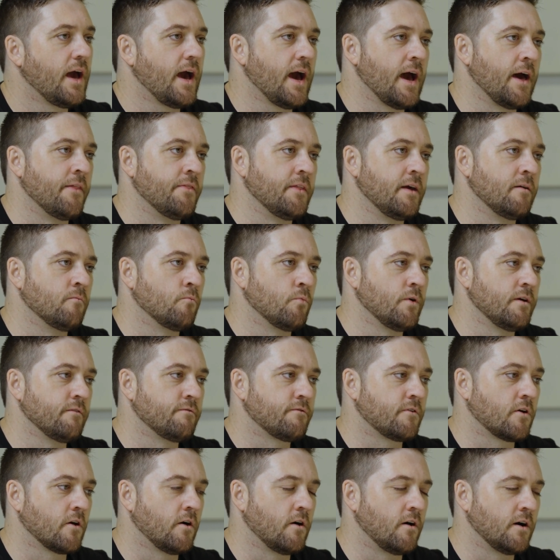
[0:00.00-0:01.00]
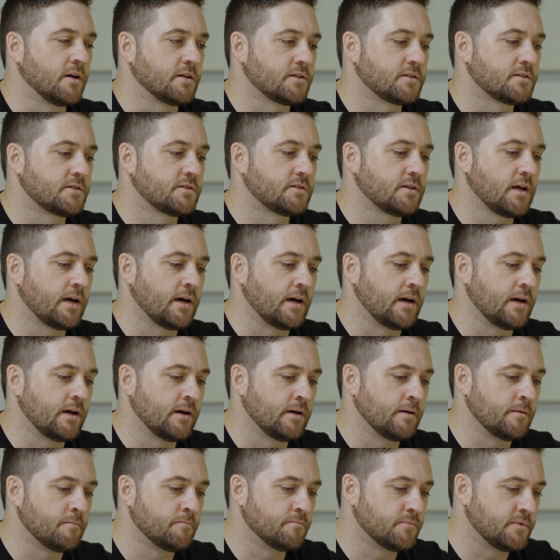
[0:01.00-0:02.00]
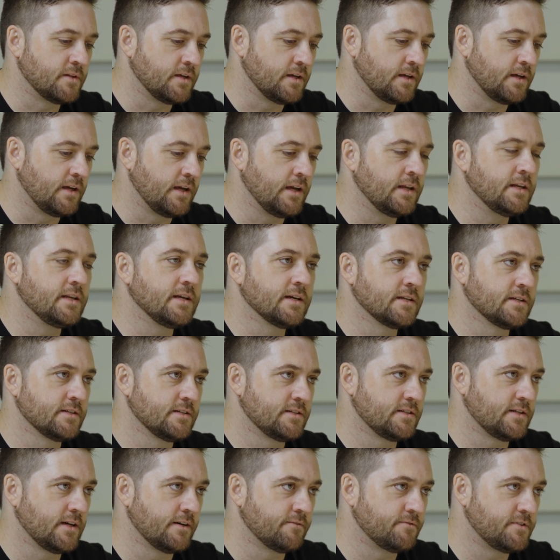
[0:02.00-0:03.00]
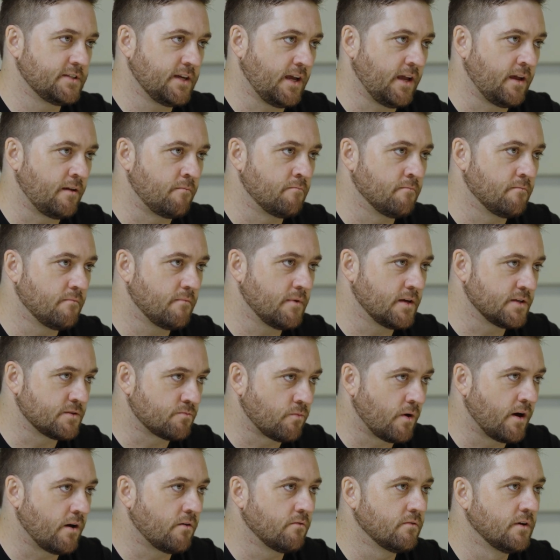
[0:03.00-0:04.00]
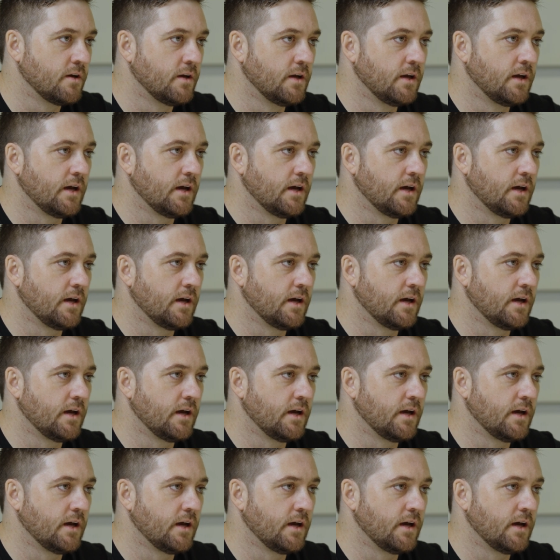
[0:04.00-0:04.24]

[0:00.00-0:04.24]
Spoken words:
And then we've got the Indian dev team as well.